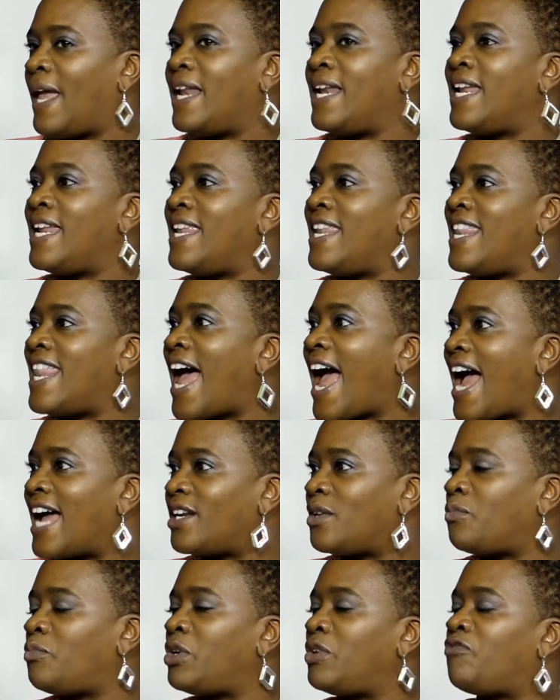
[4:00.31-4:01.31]
And in
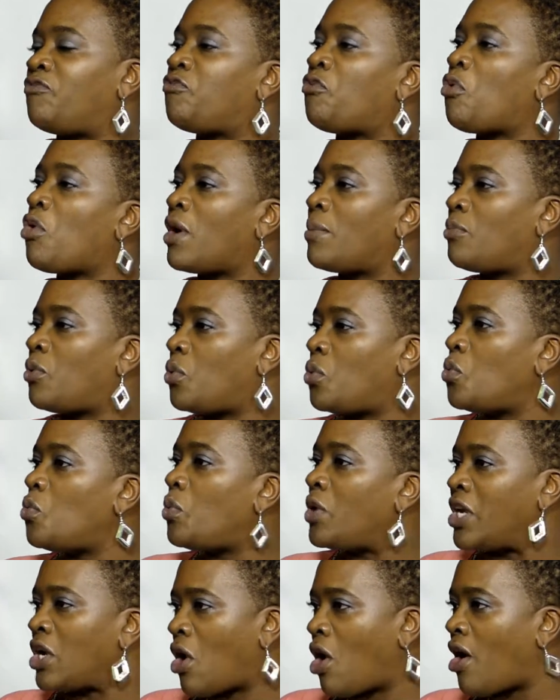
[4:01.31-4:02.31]
that, we form who
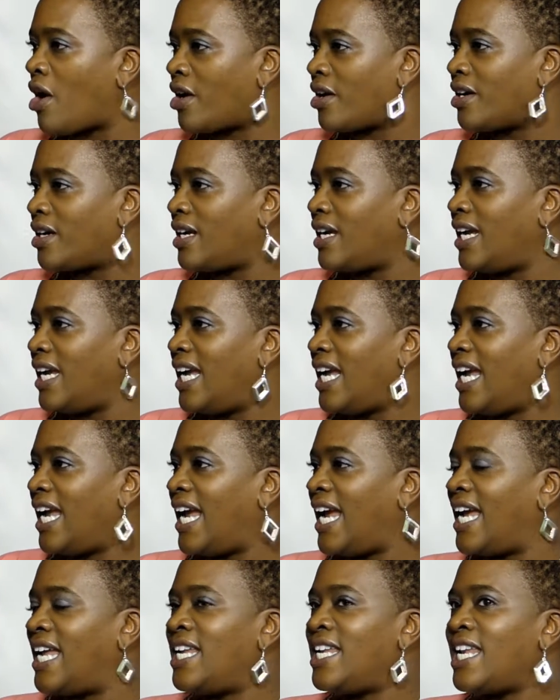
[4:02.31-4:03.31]
we are.
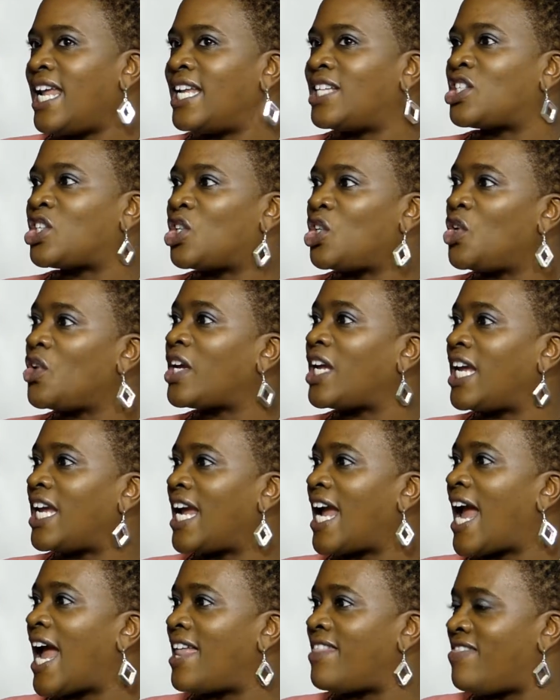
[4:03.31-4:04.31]
And it's
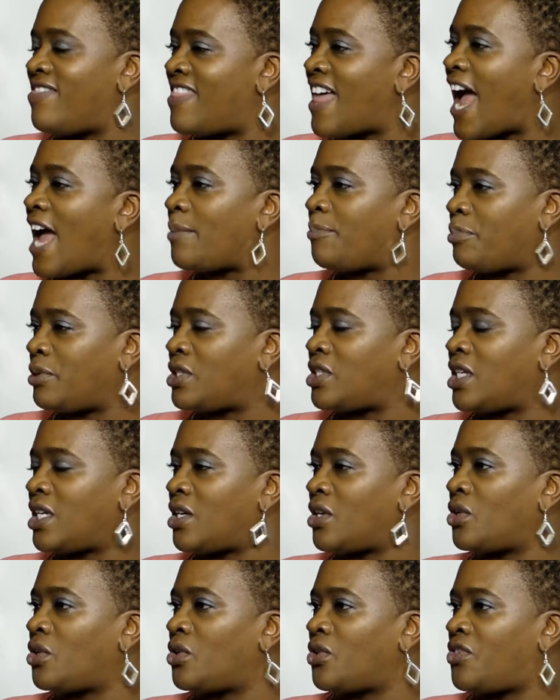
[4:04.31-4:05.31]
looking at that
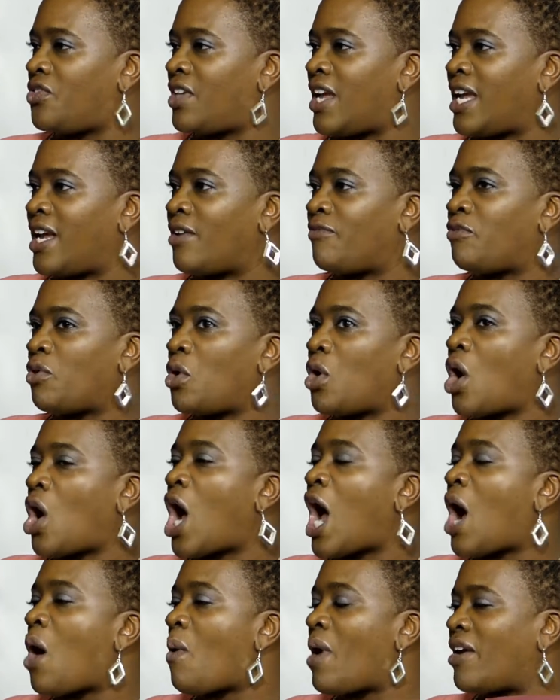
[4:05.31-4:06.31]
particular thing of
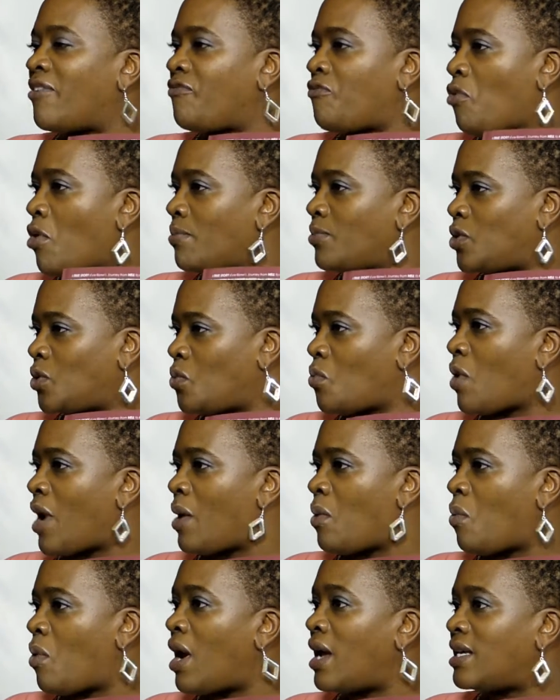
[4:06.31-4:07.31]
how I formed who I
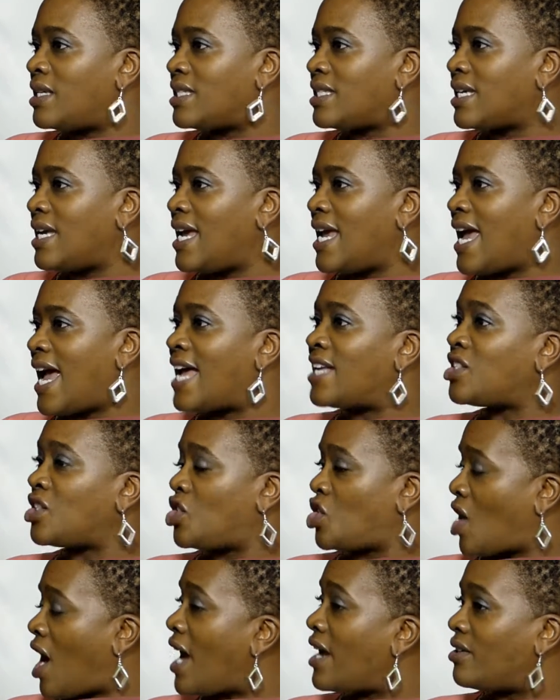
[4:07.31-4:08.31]
was as a
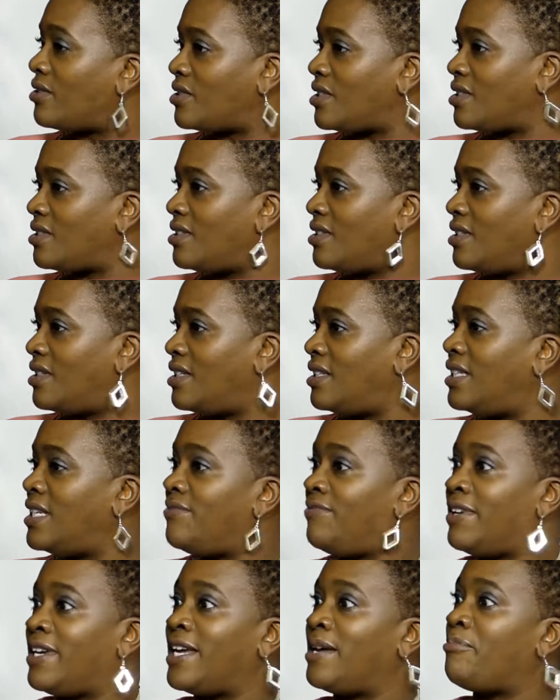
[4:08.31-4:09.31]
child,
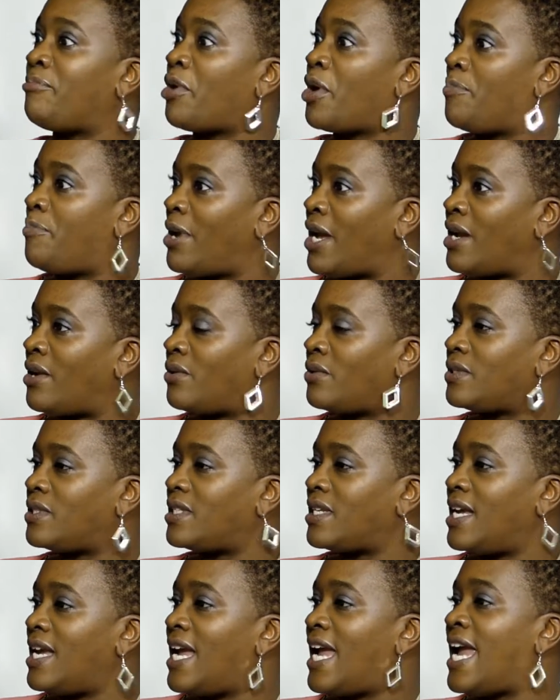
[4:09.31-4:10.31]
living in
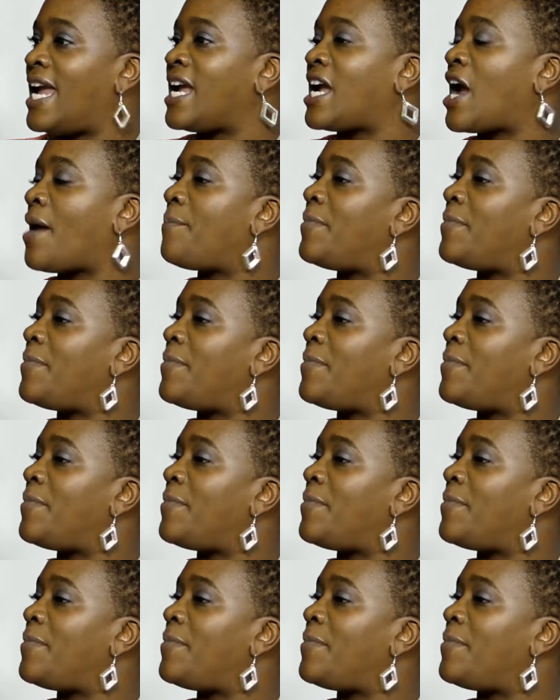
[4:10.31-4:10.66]
Barbados and